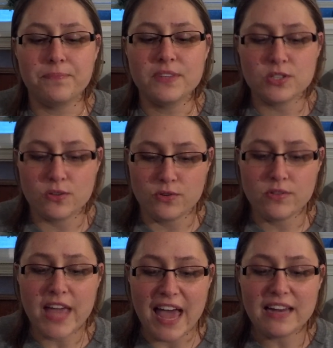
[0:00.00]
So do
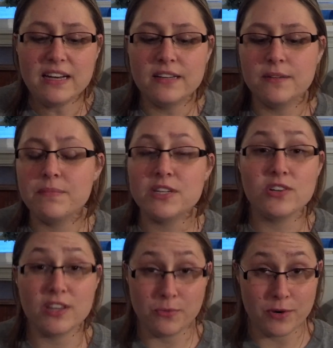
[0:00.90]
that. Make
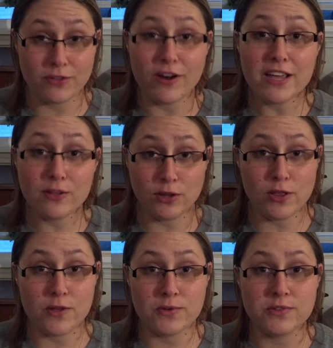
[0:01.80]
sure that you wear the right
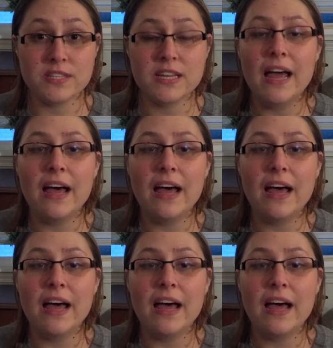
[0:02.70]
clothes.